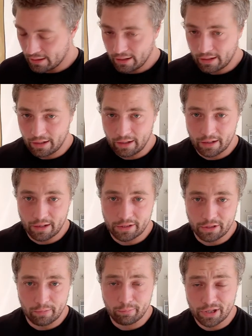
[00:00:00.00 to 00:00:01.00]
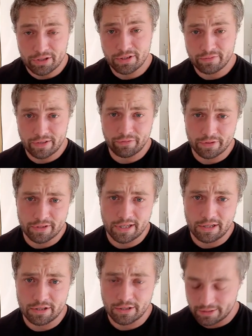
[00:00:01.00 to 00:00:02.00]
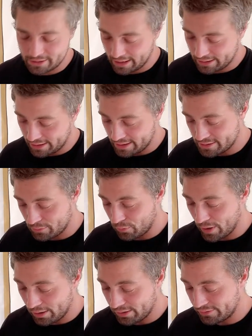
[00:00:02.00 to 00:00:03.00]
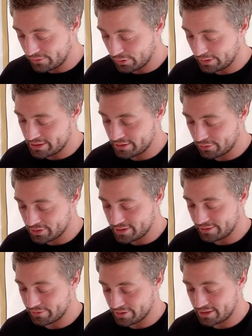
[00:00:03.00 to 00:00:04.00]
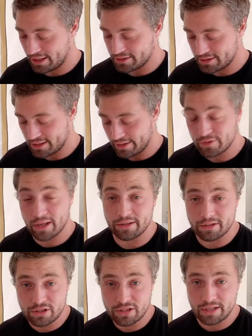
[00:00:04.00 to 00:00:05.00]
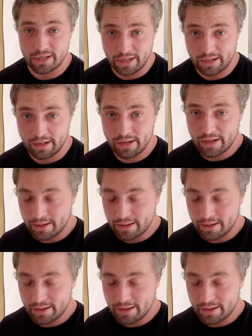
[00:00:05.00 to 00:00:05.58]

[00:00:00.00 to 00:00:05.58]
bunch of different teachers, and there's a wealth of knowledge across different styles because they've done Xing Yi,